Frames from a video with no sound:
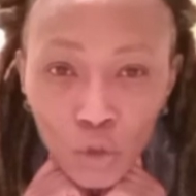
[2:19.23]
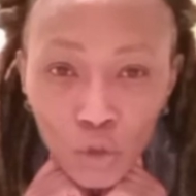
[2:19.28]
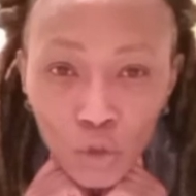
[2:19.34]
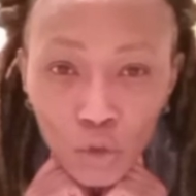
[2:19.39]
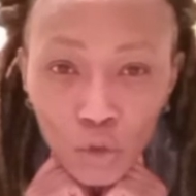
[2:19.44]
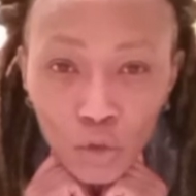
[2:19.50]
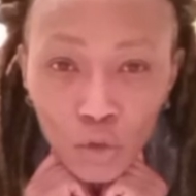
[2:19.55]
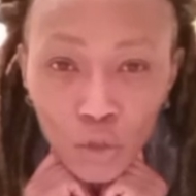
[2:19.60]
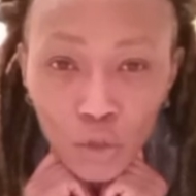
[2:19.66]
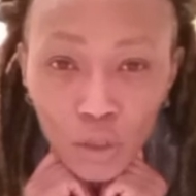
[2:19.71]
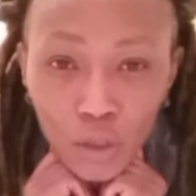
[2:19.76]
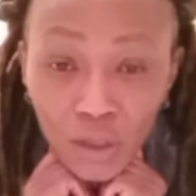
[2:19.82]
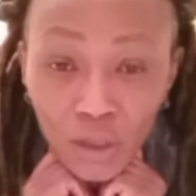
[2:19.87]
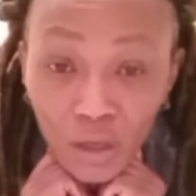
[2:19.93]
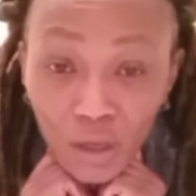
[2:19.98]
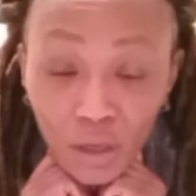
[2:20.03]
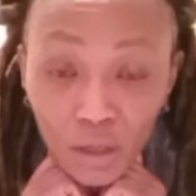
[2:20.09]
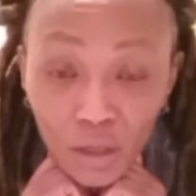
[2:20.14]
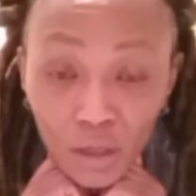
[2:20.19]
your
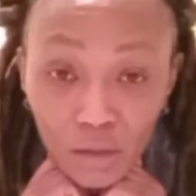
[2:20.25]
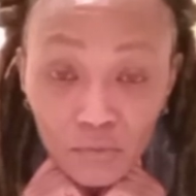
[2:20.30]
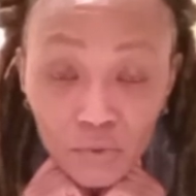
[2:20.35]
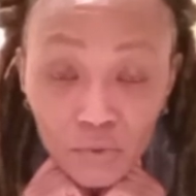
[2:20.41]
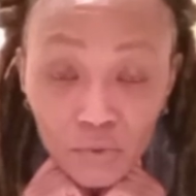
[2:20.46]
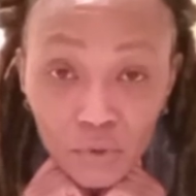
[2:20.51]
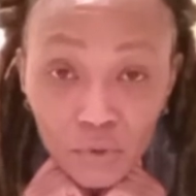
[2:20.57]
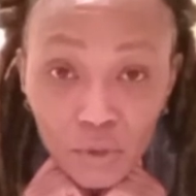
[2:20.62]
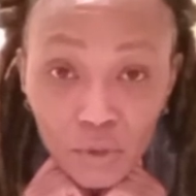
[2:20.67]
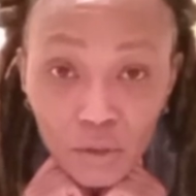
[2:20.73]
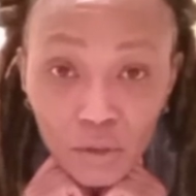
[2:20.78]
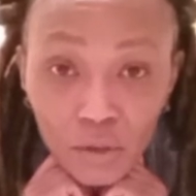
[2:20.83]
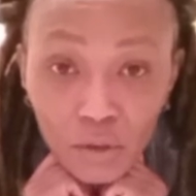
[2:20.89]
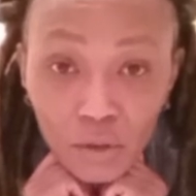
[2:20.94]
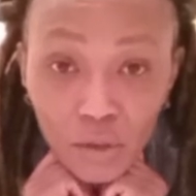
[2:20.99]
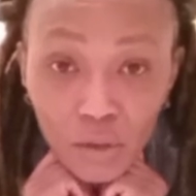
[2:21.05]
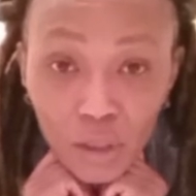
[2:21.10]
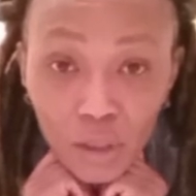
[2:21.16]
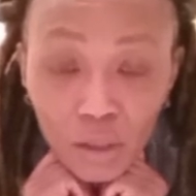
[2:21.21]
calves, your
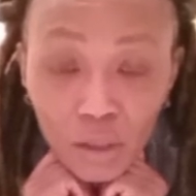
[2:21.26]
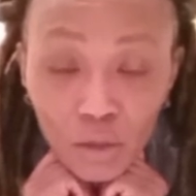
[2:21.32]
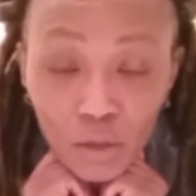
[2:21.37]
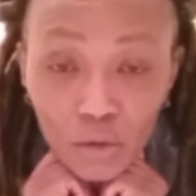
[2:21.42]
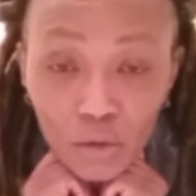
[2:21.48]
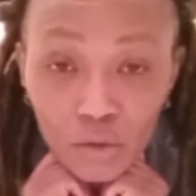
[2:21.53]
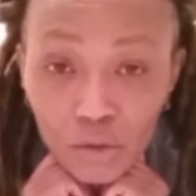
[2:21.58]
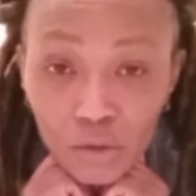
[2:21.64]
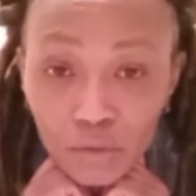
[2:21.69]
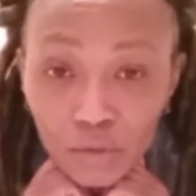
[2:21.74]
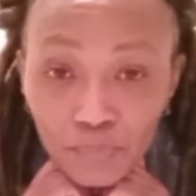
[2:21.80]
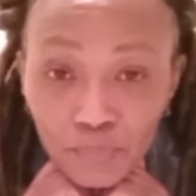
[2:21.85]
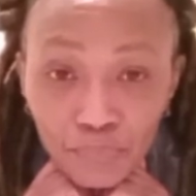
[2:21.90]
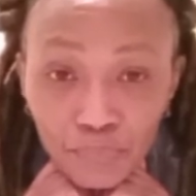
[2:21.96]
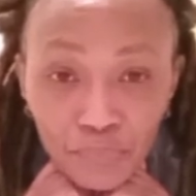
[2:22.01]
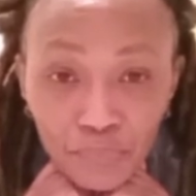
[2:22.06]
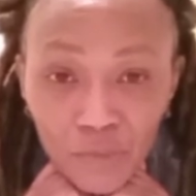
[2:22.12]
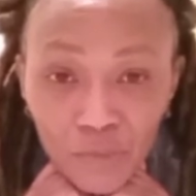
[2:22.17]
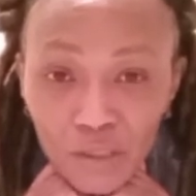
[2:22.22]
ankles,
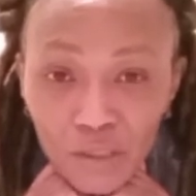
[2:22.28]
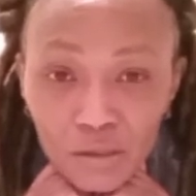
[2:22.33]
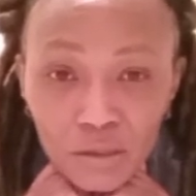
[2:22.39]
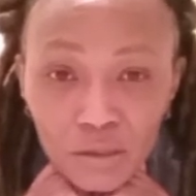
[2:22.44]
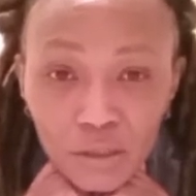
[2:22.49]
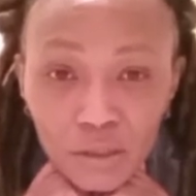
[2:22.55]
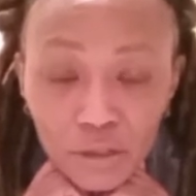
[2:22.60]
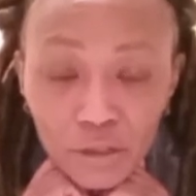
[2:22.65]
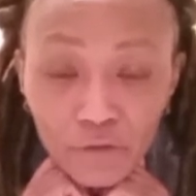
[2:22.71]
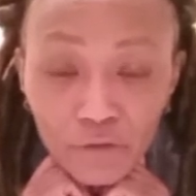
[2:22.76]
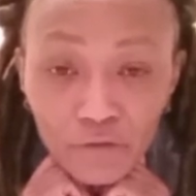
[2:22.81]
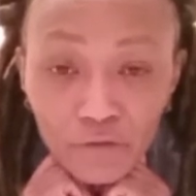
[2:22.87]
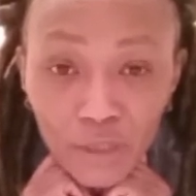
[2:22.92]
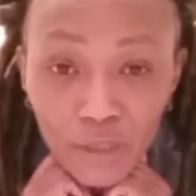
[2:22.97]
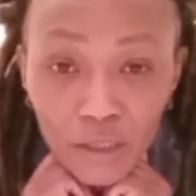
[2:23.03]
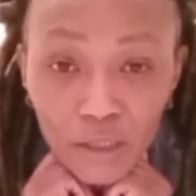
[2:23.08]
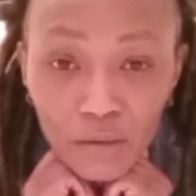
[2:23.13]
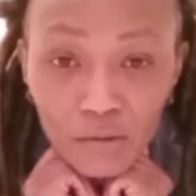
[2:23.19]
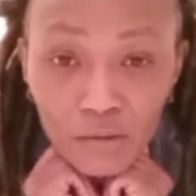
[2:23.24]
your feet